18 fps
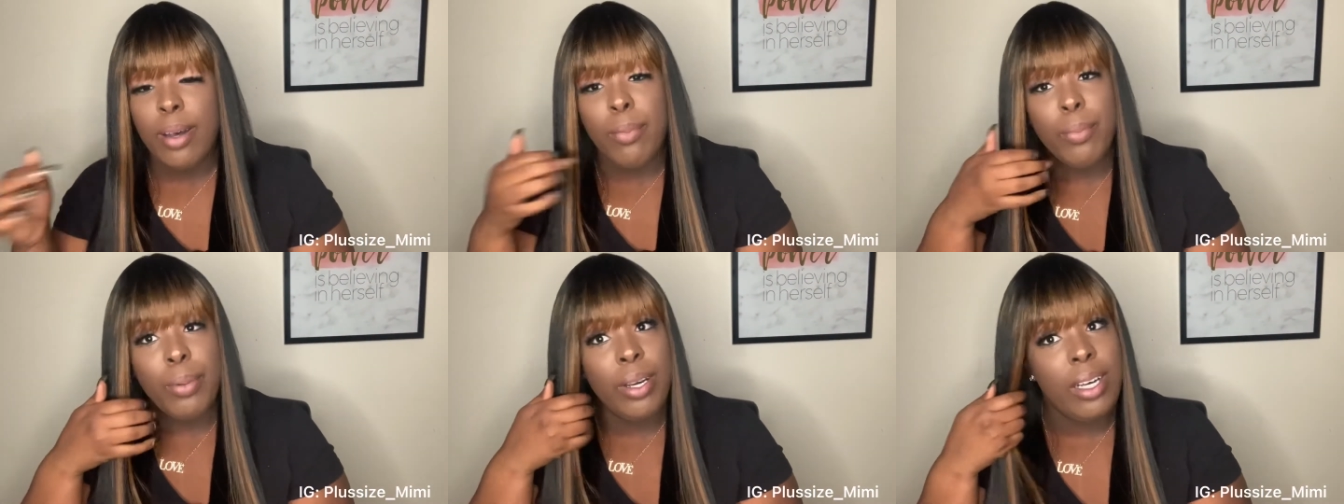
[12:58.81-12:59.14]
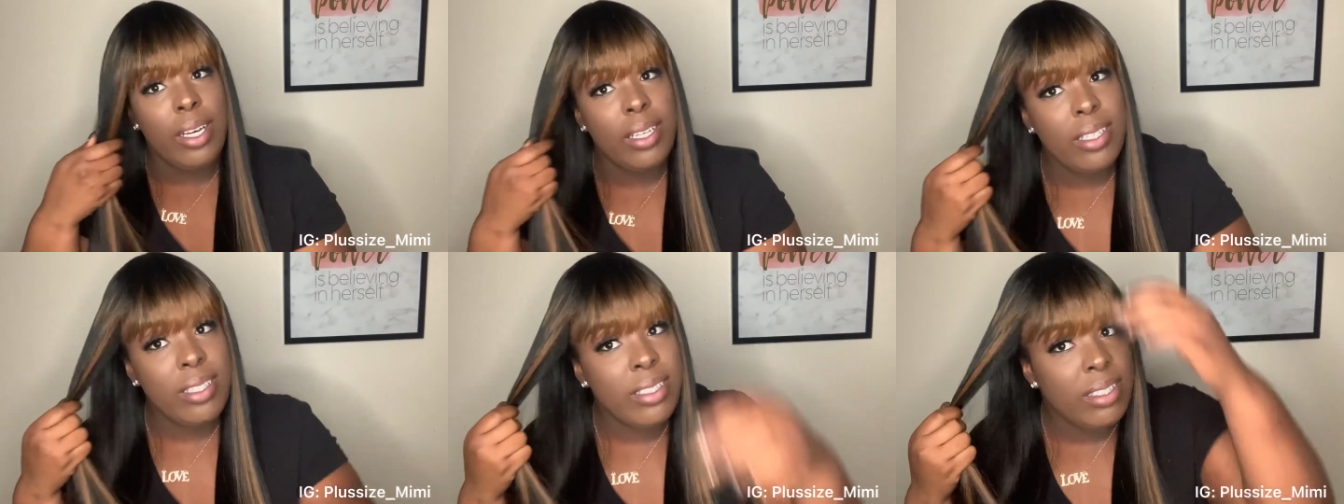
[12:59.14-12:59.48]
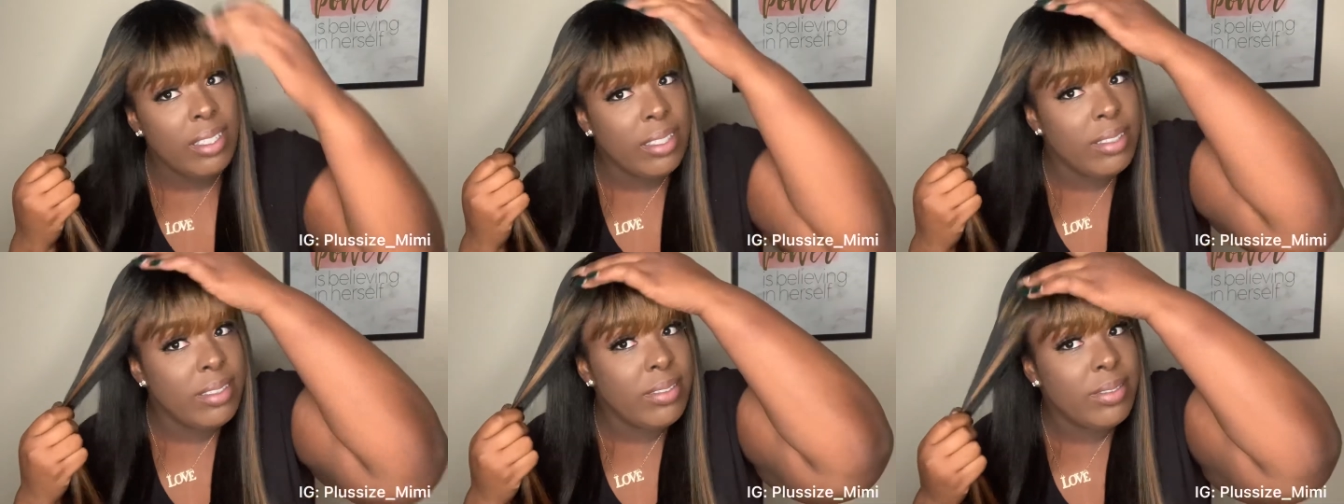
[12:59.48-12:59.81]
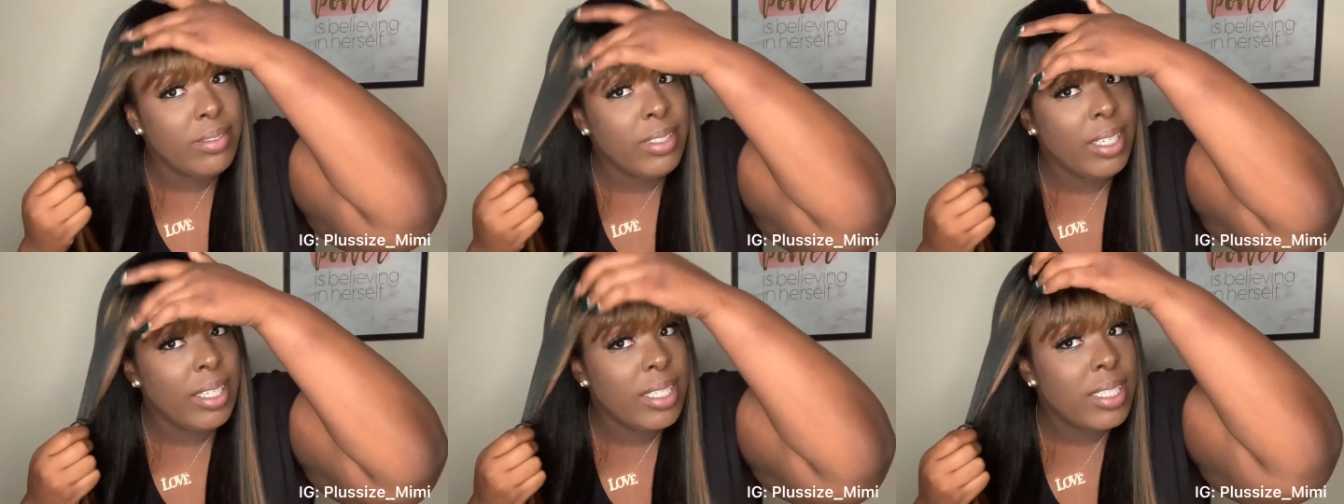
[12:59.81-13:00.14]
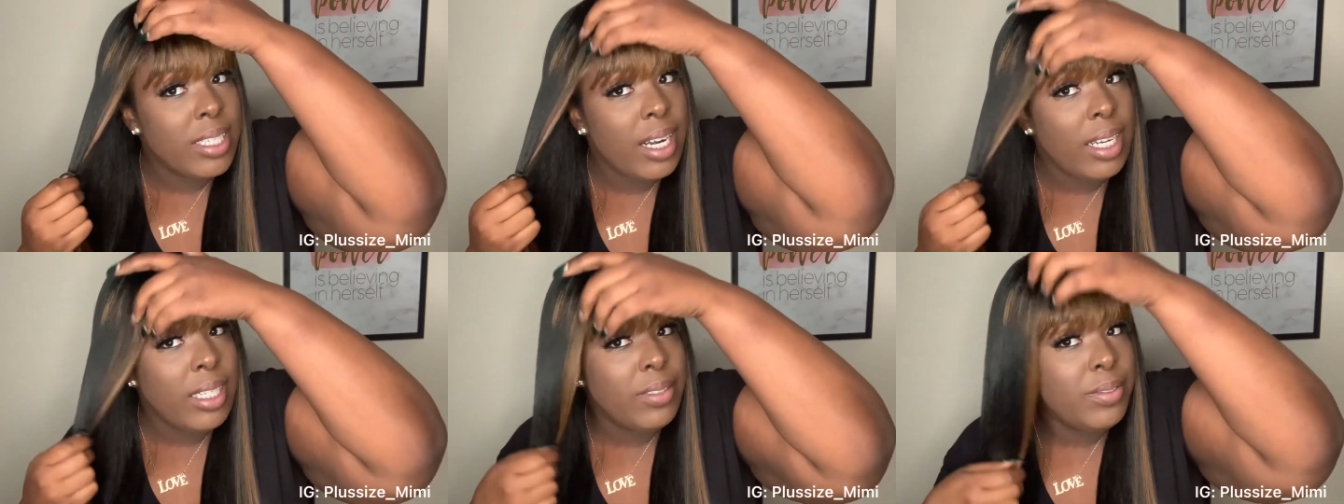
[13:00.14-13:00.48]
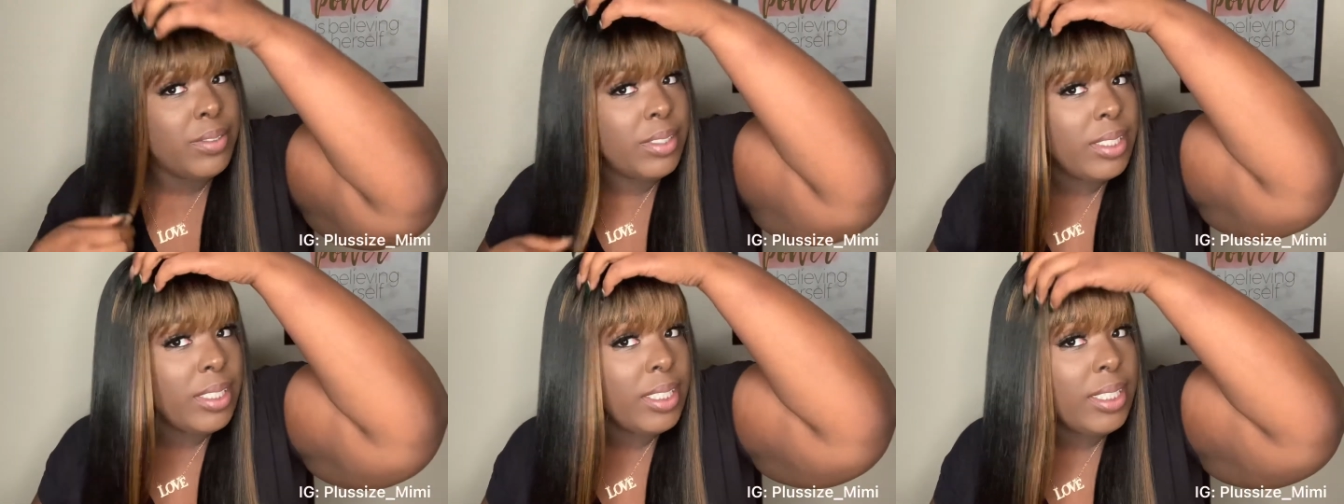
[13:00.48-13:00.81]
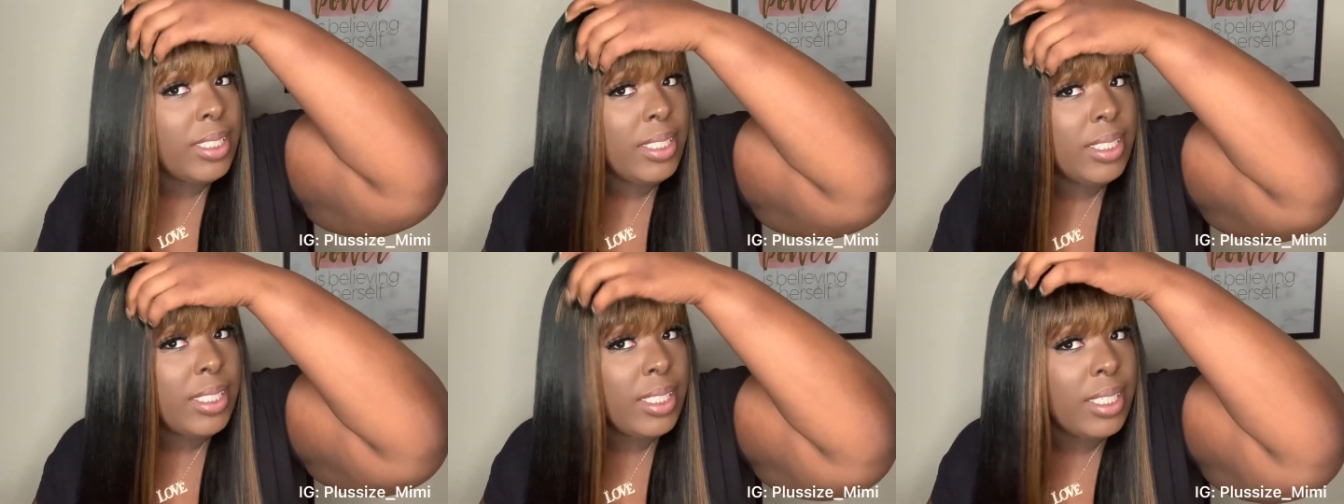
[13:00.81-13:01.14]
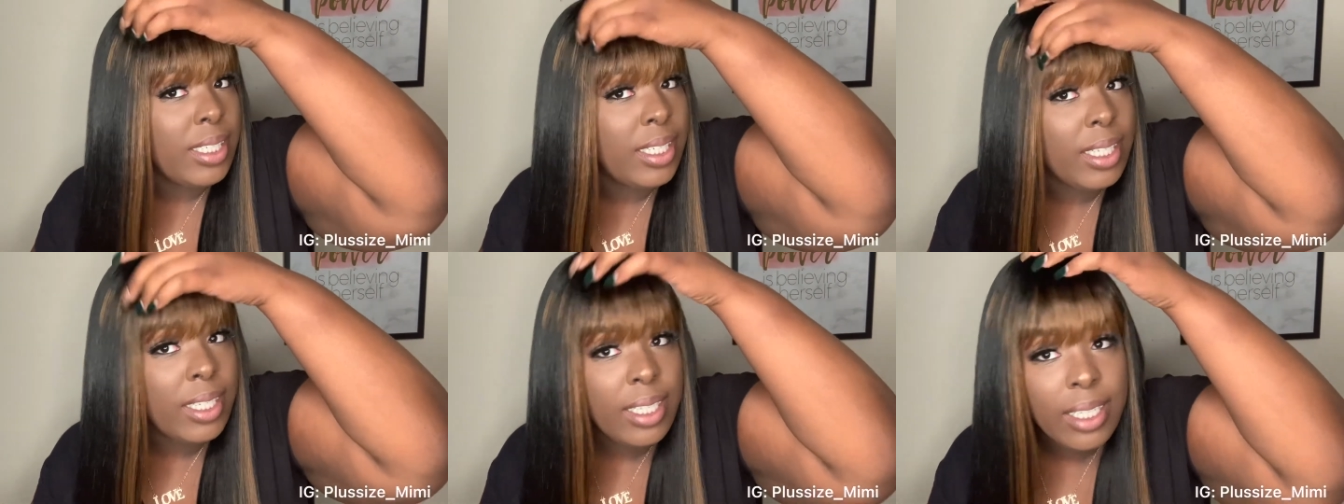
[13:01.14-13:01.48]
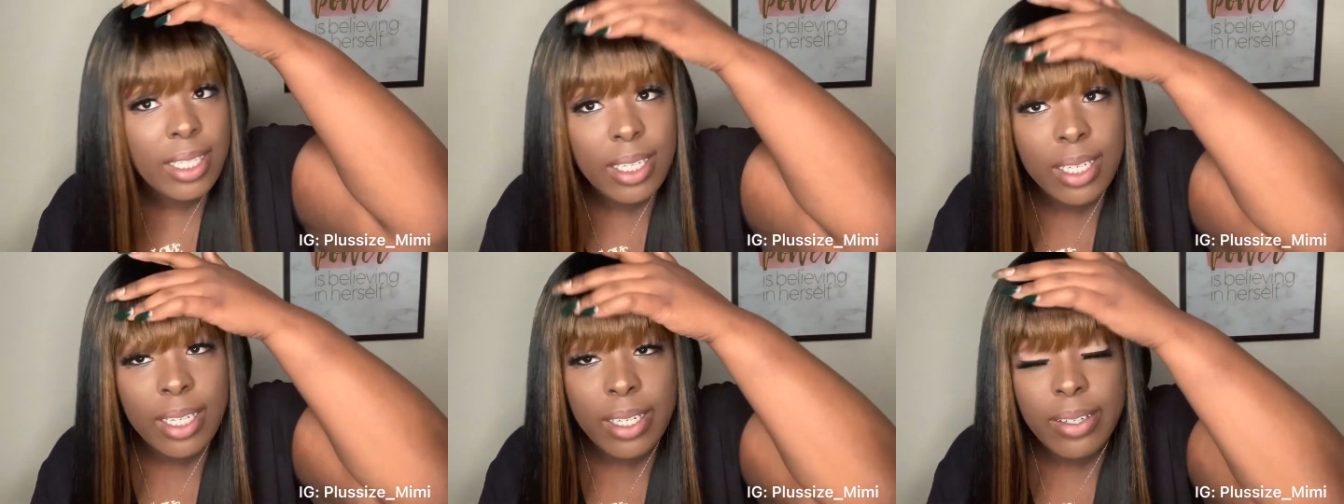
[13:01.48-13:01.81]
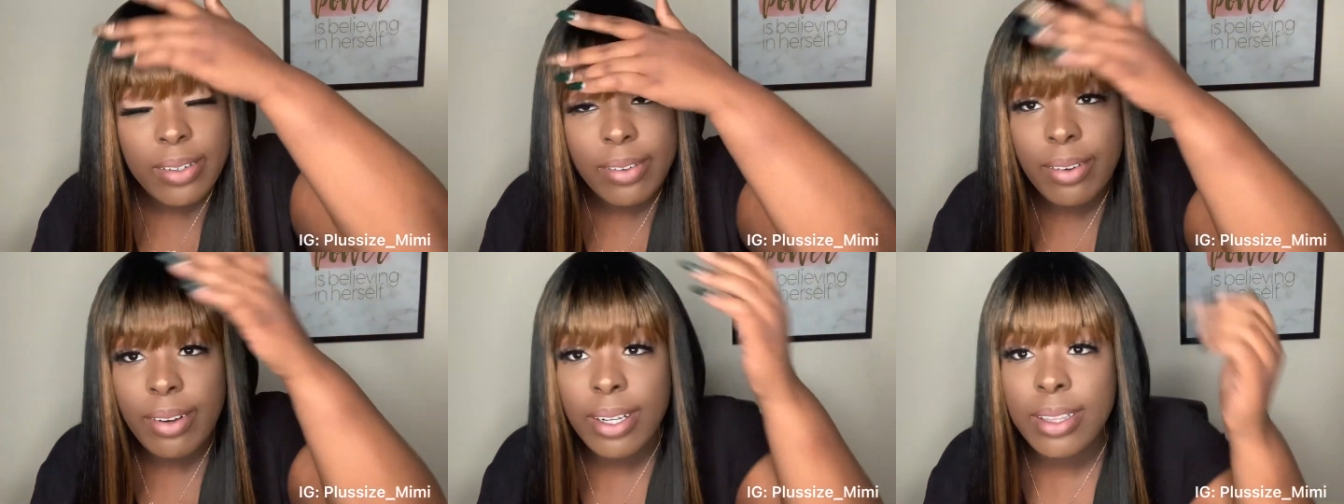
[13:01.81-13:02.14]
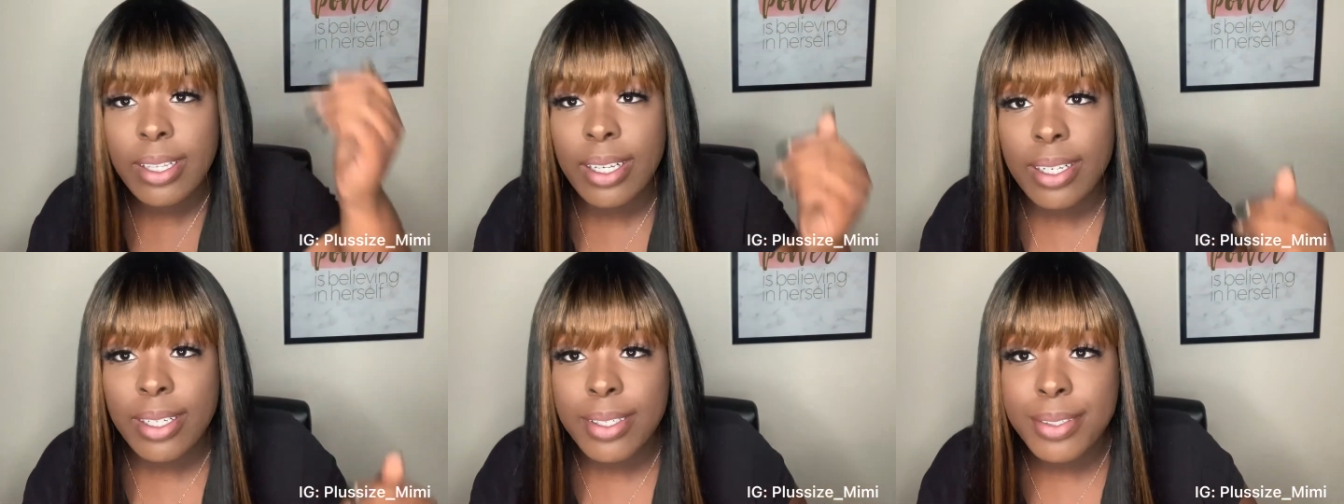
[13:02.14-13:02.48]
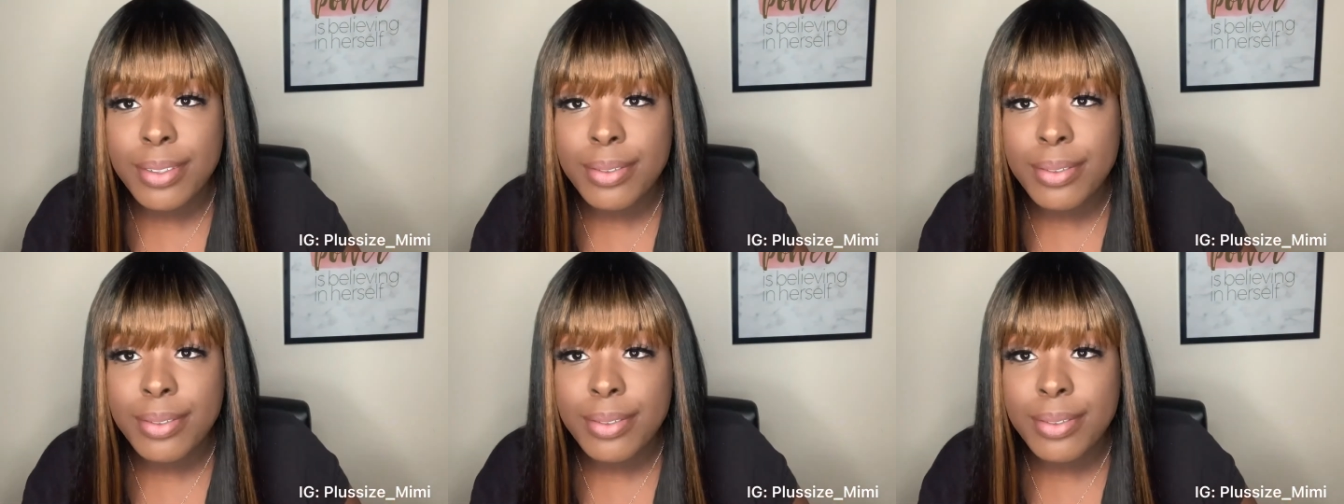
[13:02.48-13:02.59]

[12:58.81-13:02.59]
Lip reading: But regular size forehead right there.